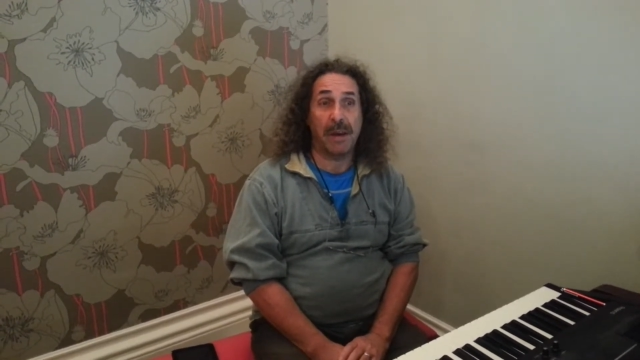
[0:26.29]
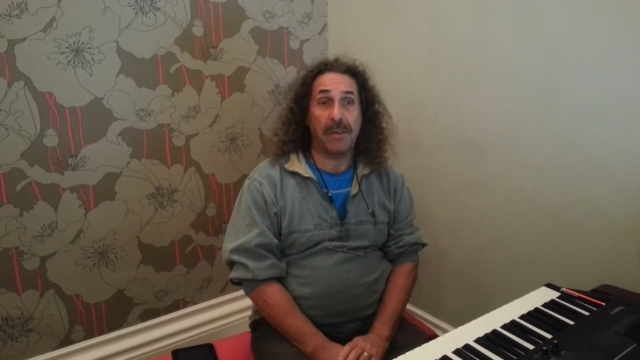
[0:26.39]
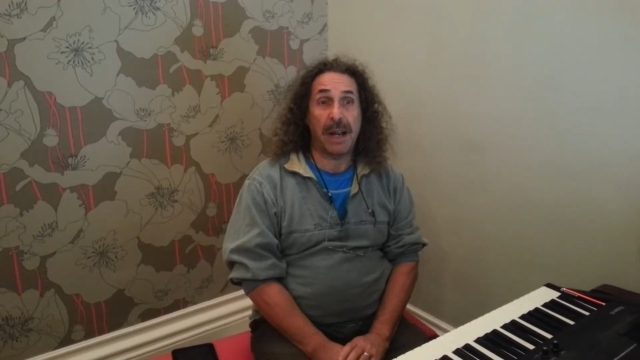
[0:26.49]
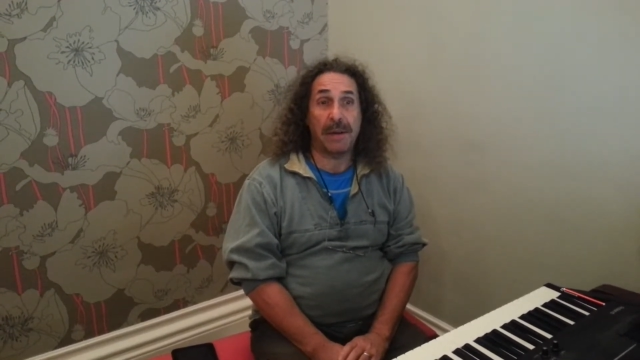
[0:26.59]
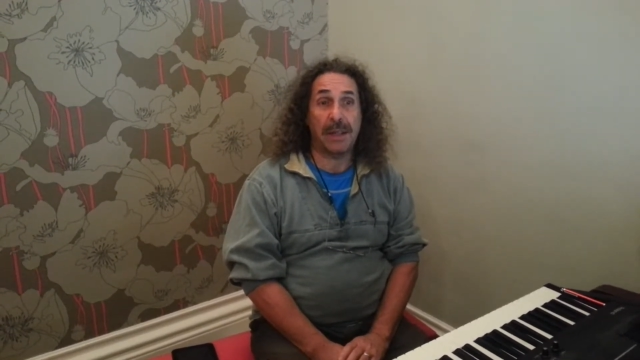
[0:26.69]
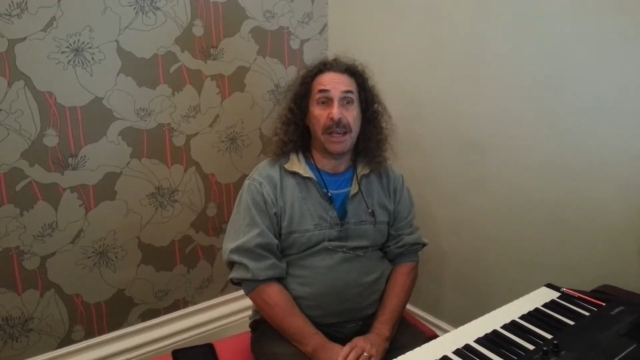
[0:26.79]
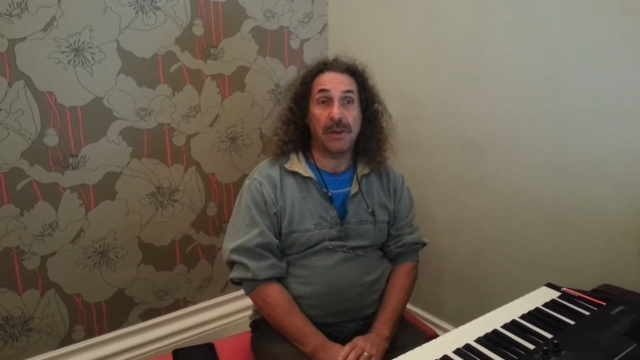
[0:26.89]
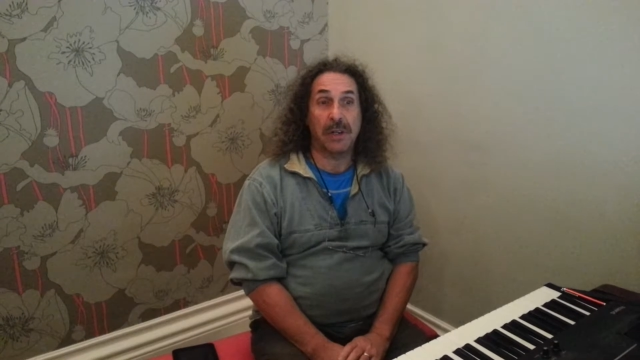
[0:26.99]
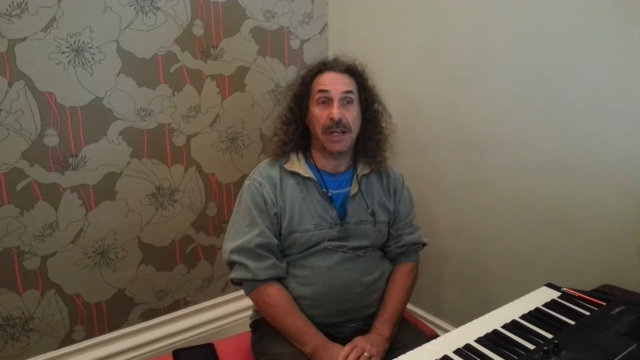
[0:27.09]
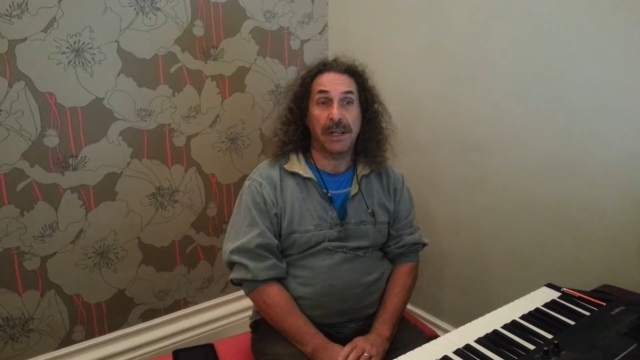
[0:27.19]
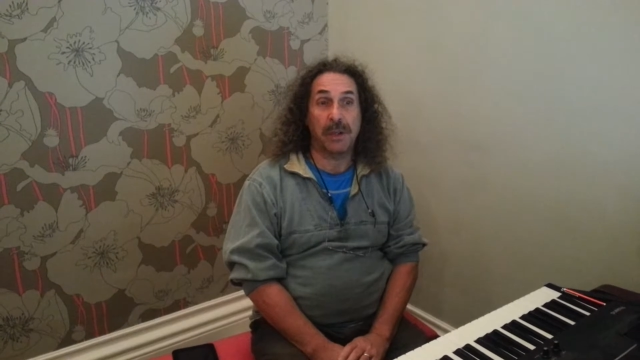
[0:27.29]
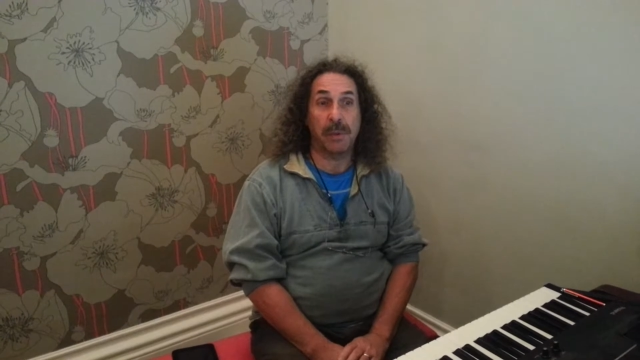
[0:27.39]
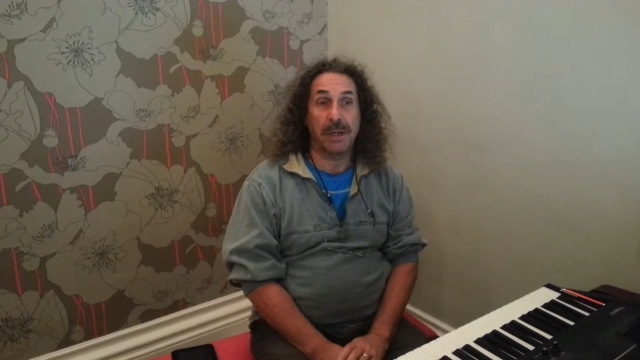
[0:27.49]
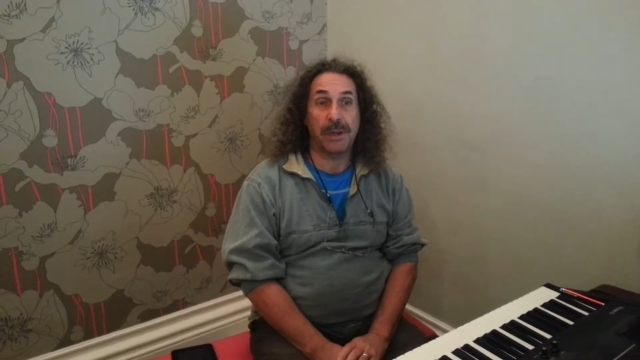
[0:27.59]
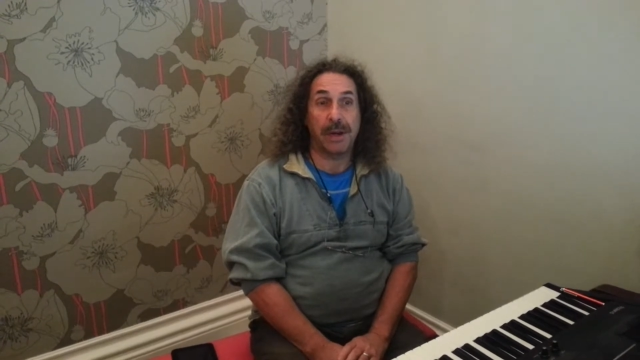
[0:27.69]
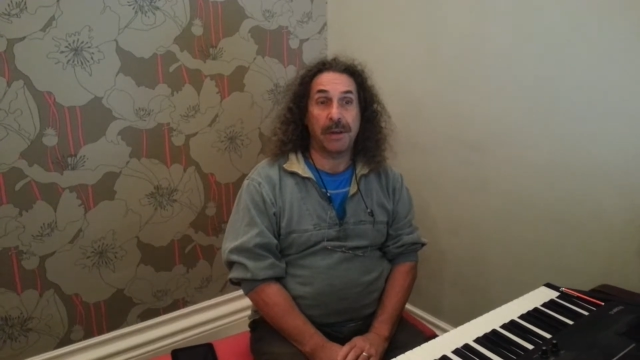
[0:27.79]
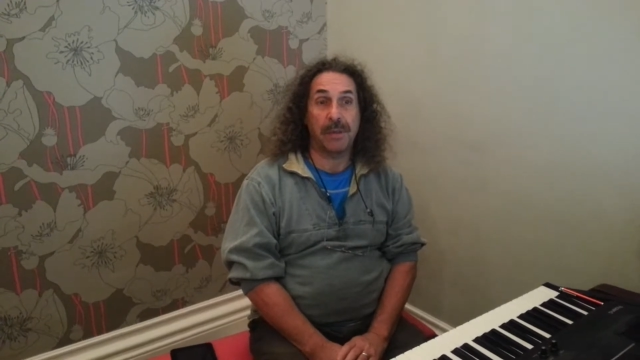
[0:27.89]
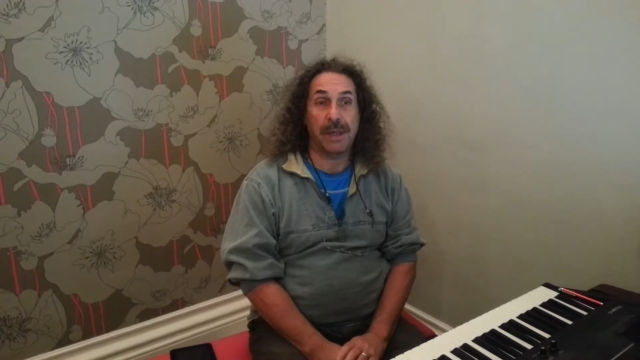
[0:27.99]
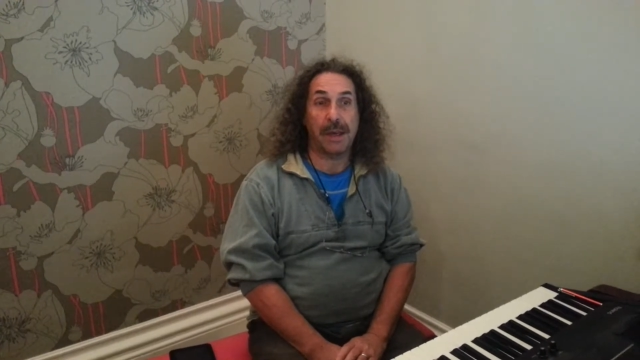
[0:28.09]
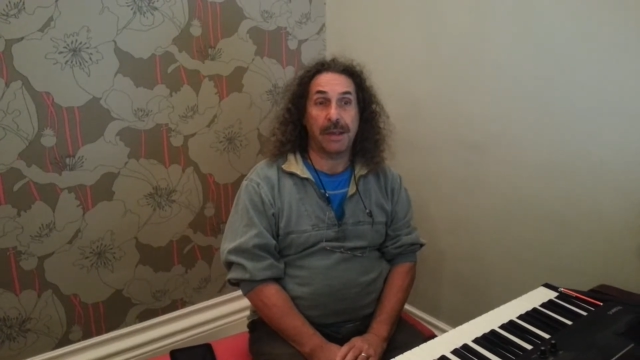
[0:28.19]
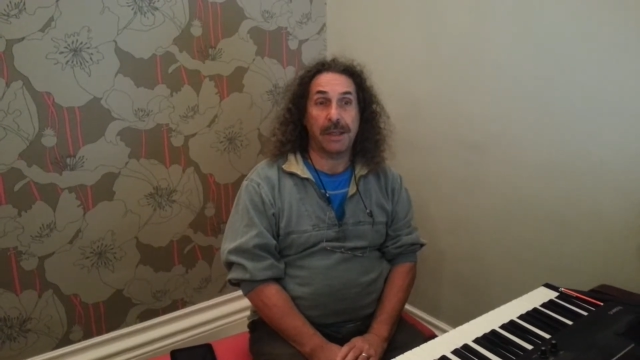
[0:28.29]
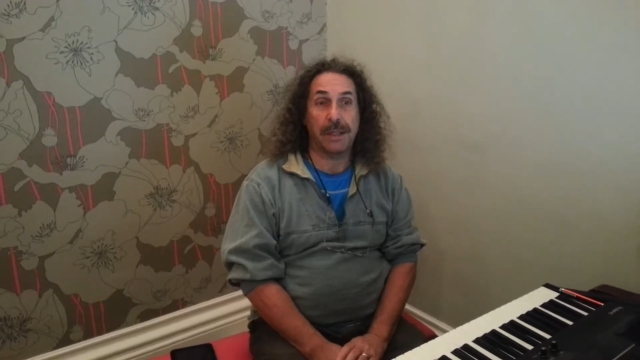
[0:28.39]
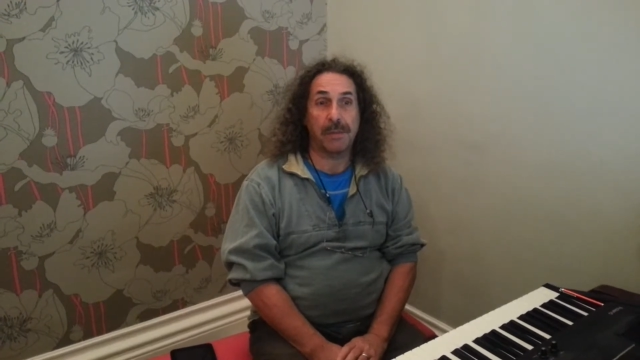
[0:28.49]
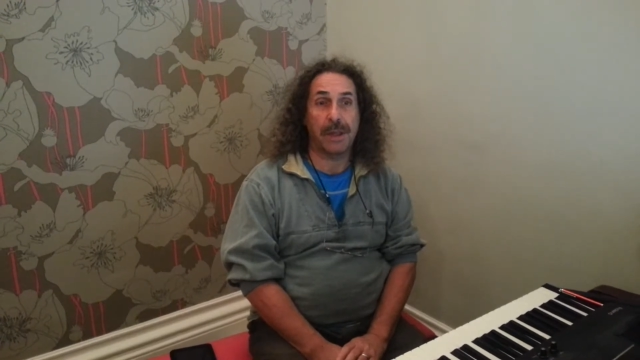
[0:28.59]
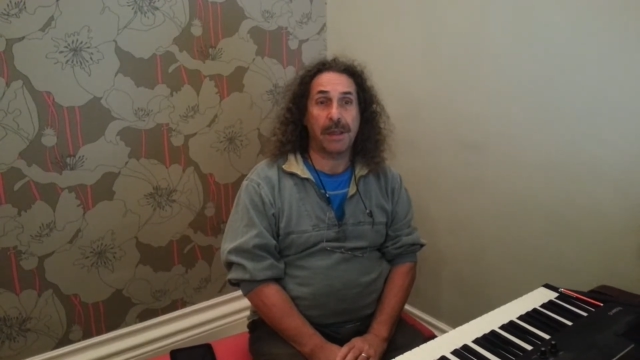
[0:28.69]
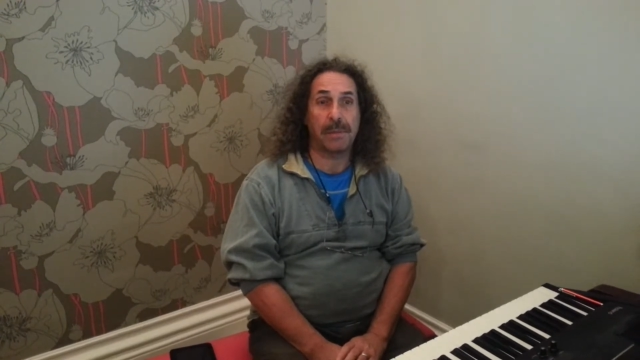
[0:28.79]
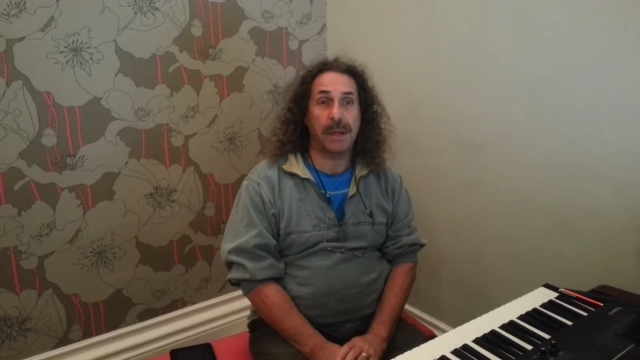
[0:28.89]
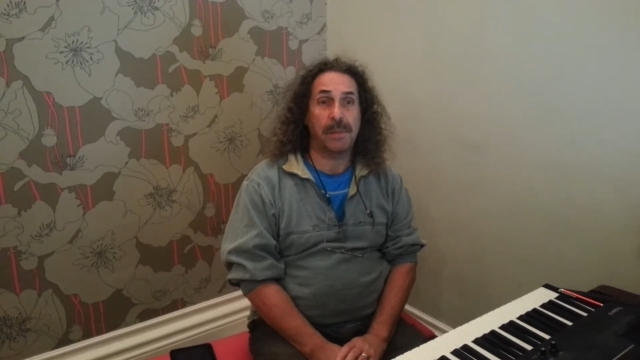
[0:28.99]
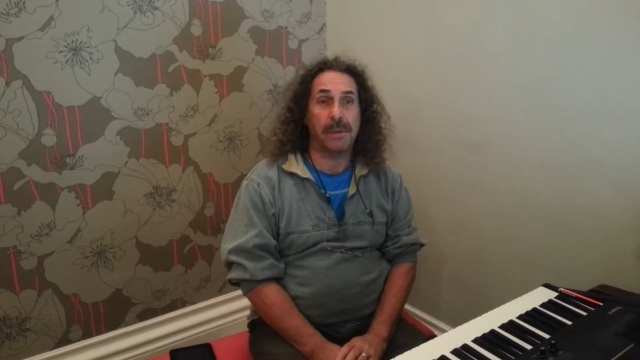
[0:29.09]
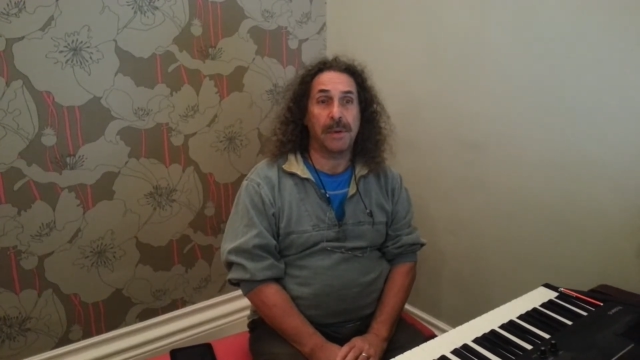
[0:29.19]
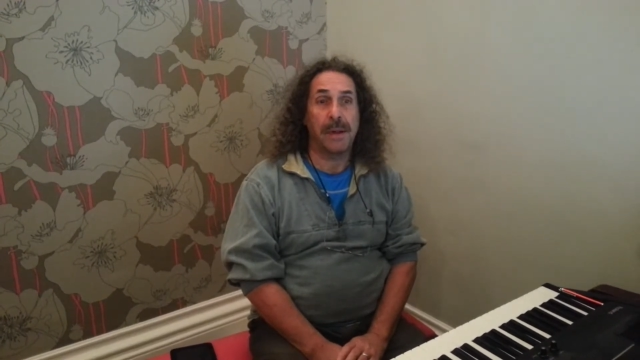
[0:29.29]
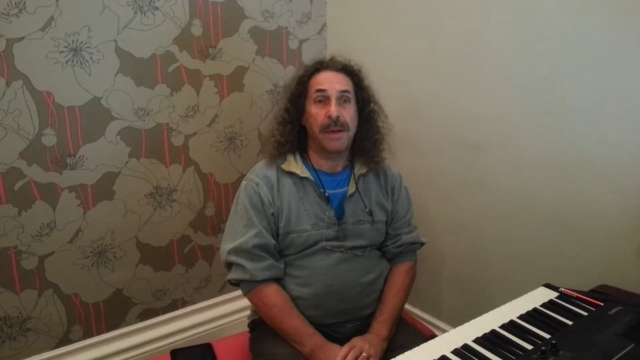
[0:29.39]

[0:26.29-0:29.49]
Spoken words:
of allowing the elderly to interact with other people.